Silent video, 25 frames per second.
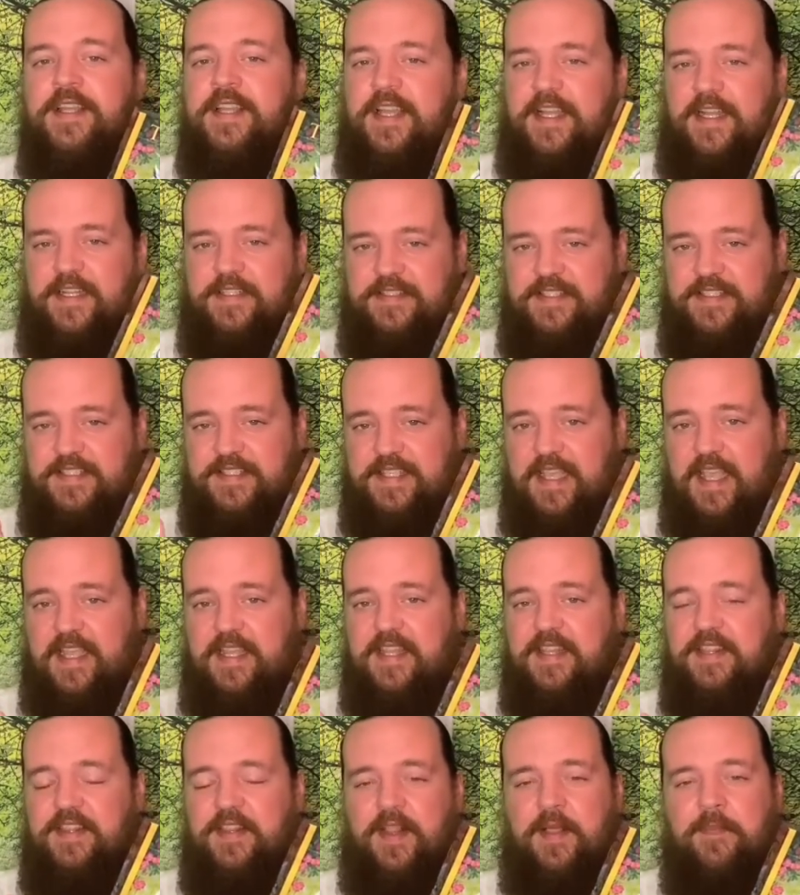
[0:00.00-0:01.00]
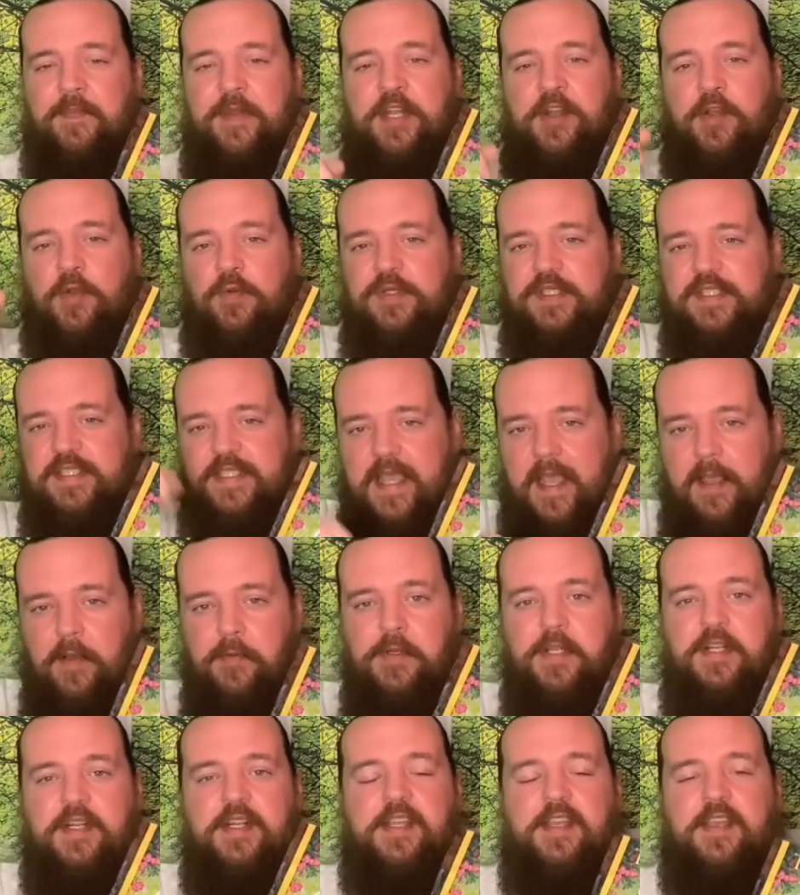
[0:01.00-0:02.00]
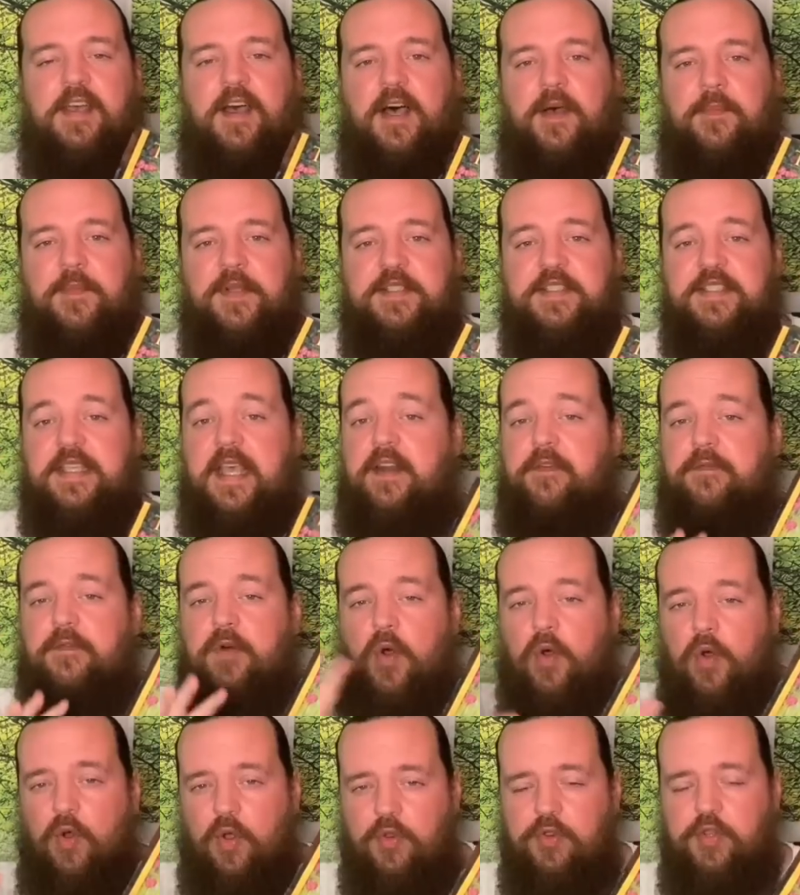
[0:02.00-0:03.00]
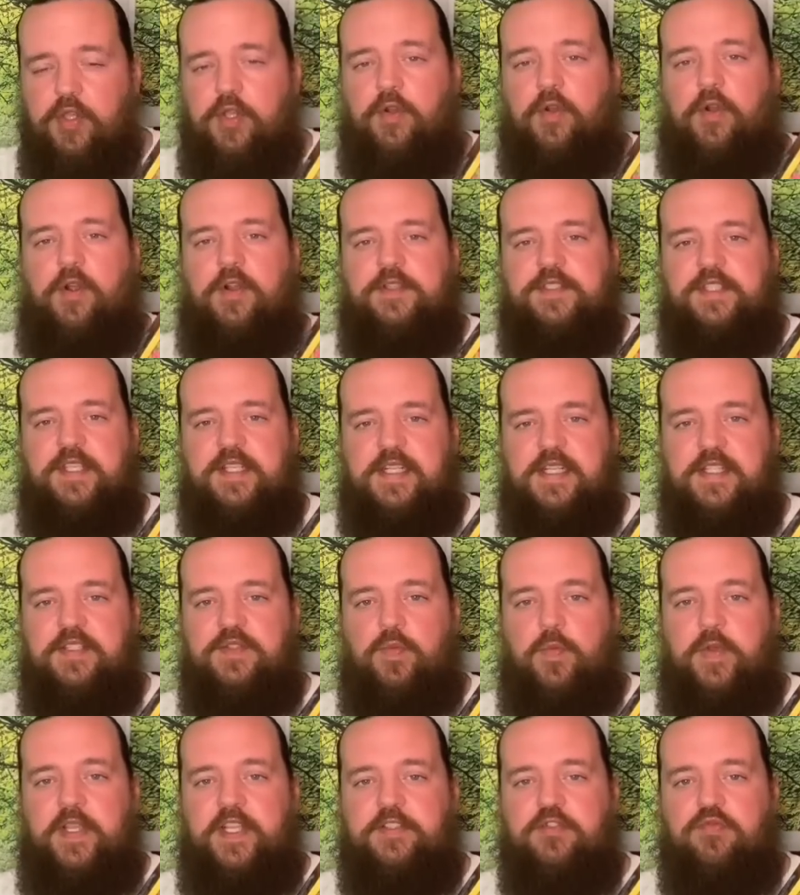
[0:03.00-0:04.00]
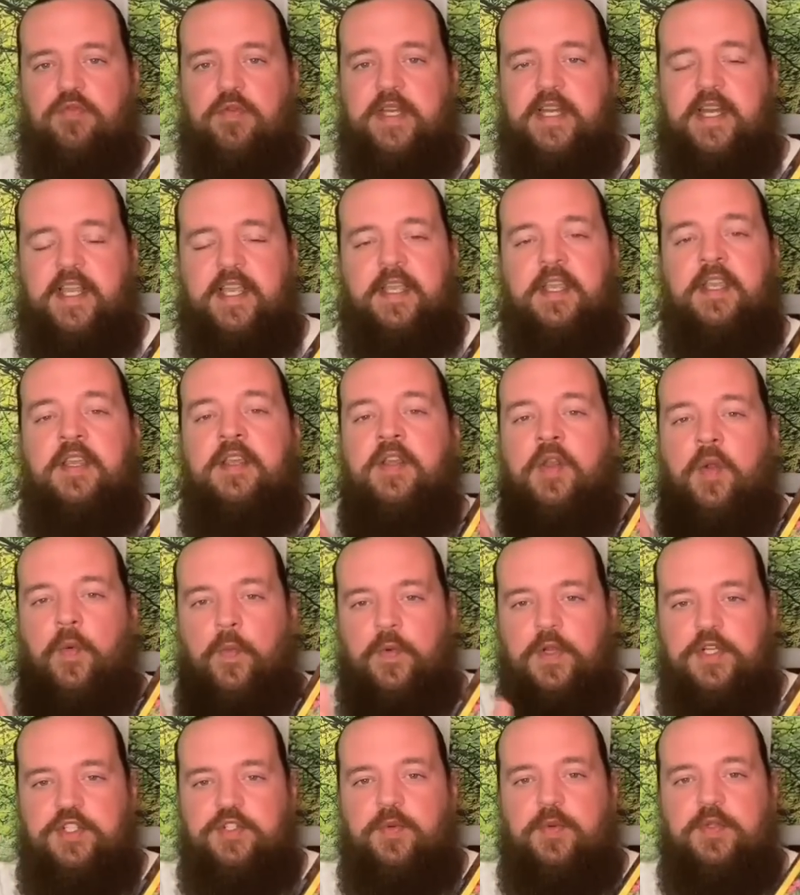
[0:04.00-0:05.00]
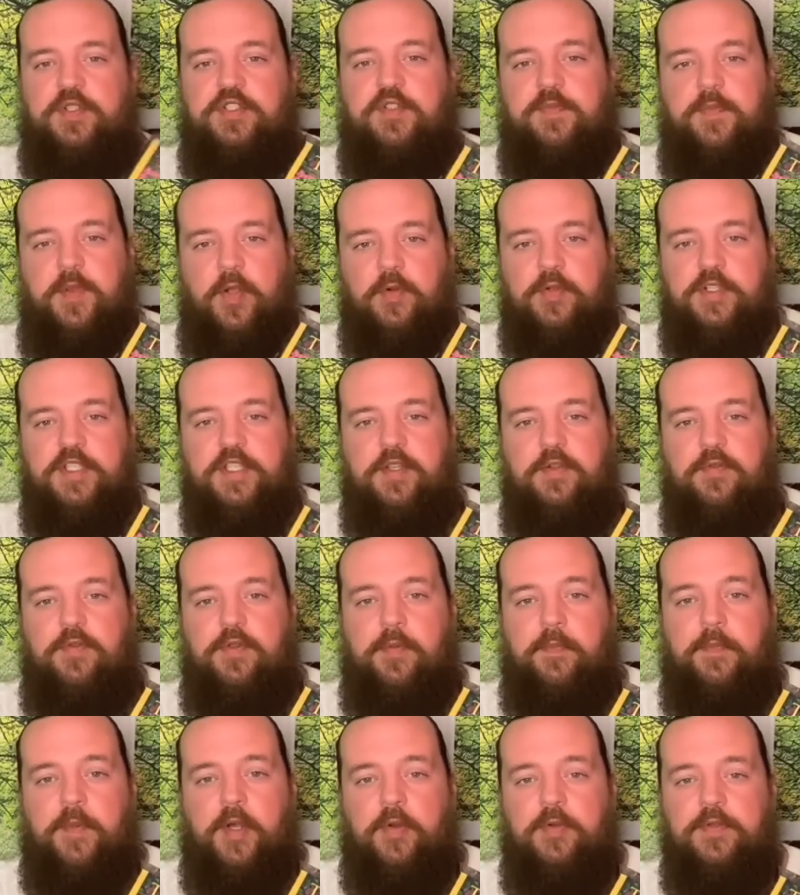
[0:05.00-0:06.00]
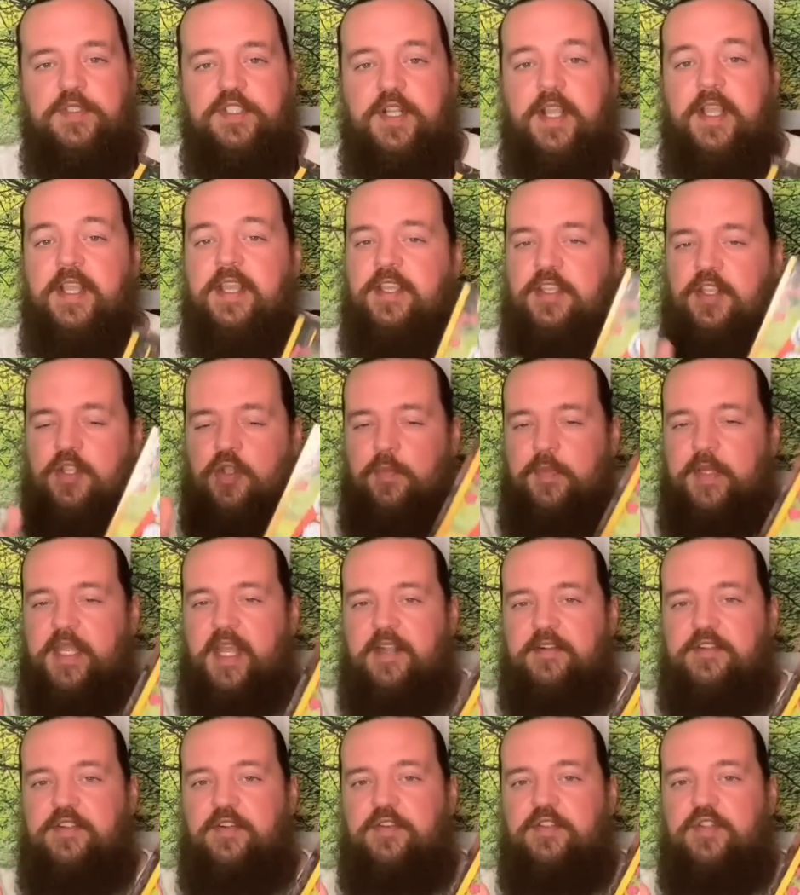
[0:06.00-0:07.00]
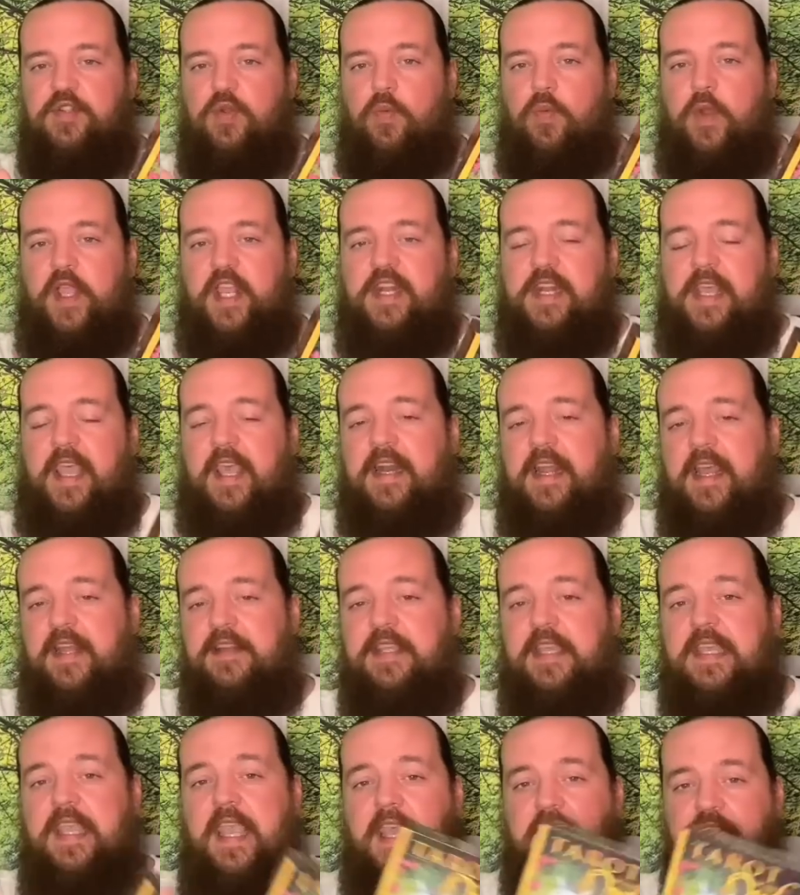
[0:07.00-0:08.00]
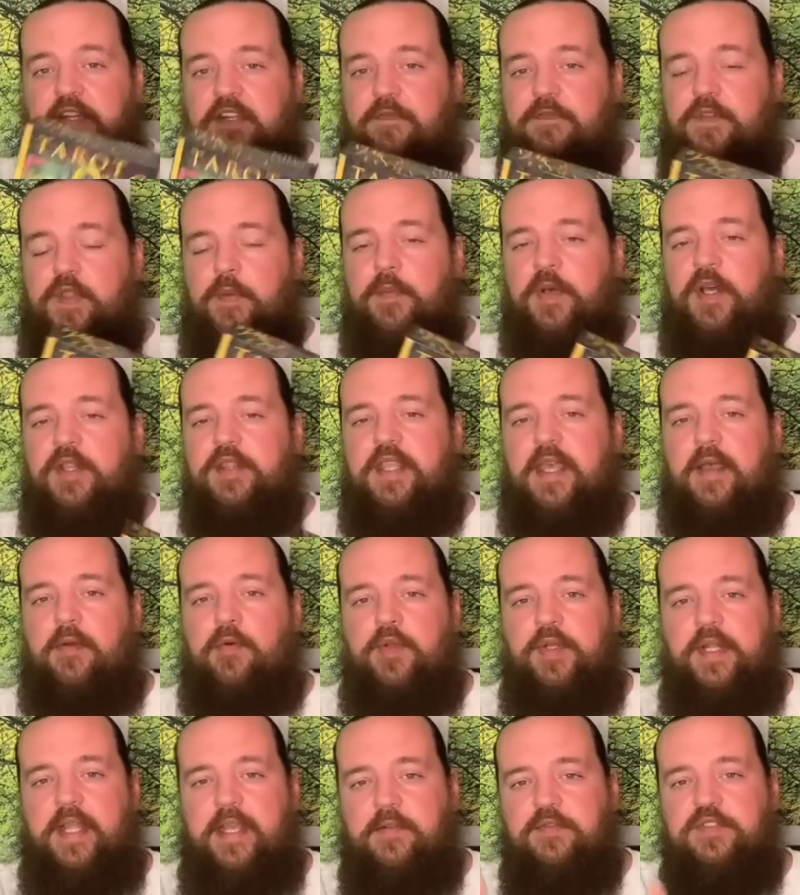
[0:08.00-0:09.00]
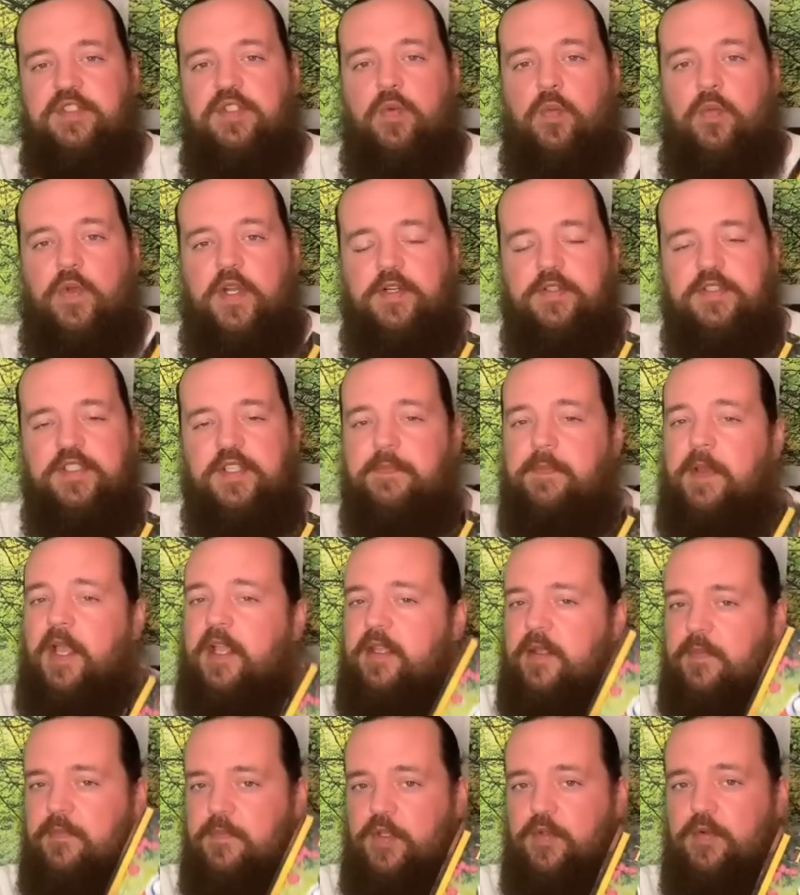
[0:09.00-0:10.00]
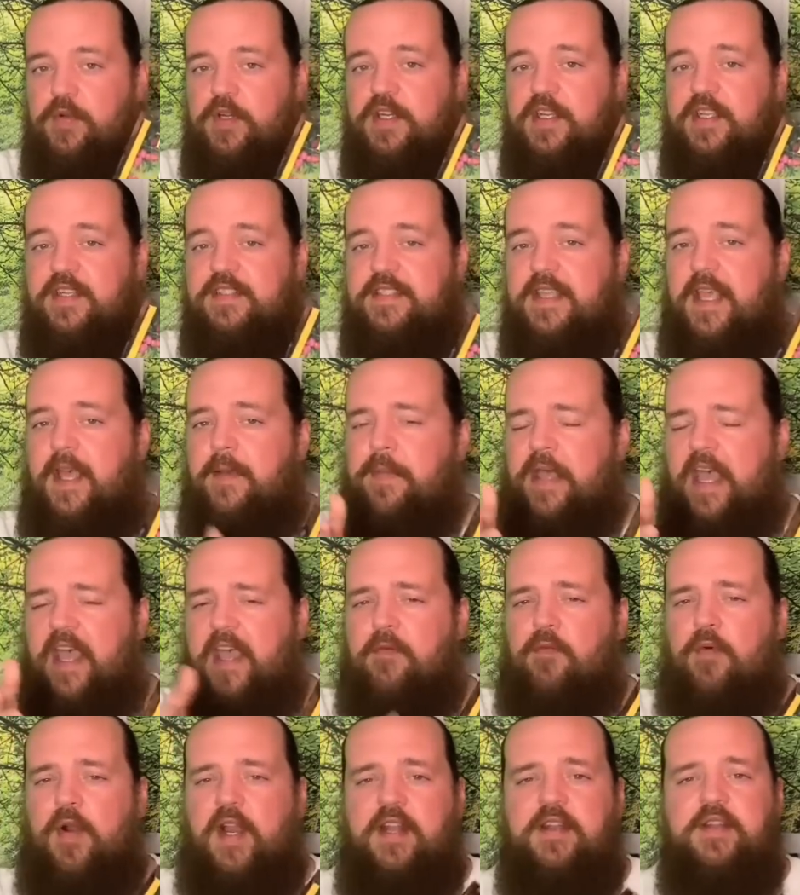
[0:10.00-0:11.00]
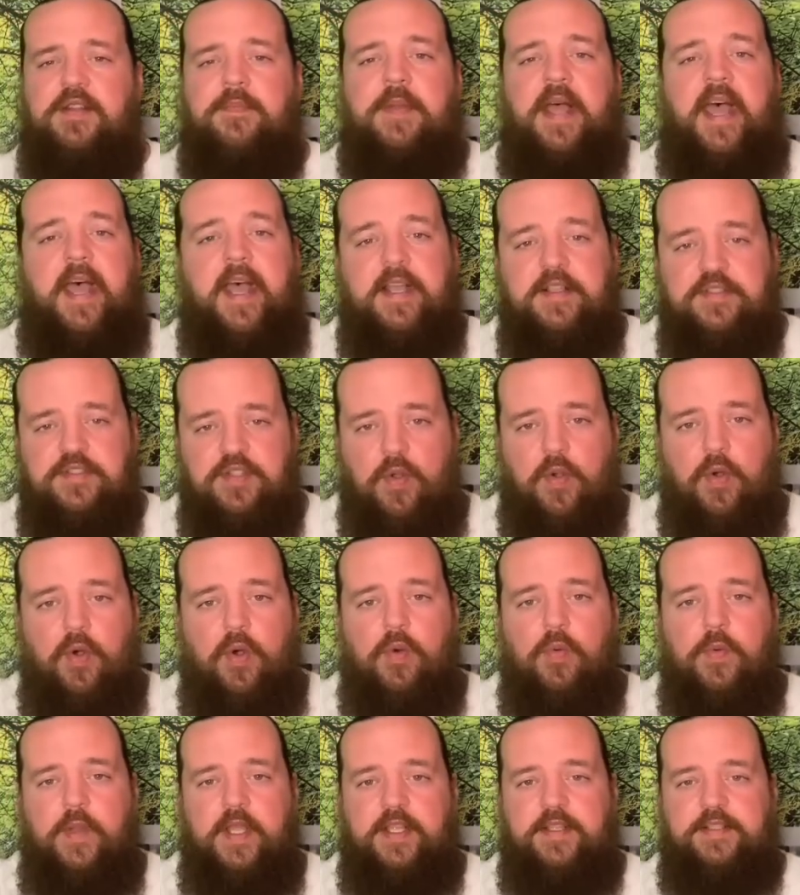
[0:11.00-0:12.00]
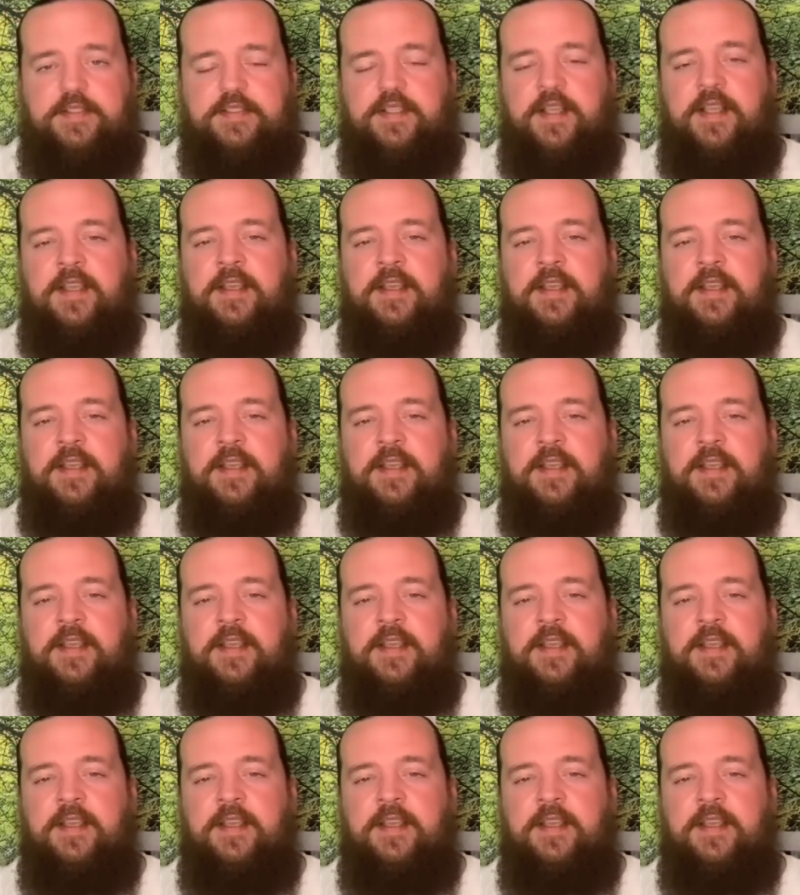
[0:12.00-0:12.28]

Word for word: And second, let me know down in the comments, out of all the cards in this week's reading, which one spoke to you the most. You'll be entered to win, and at the end of the month, I will announce the winners in my community tab at random. As always,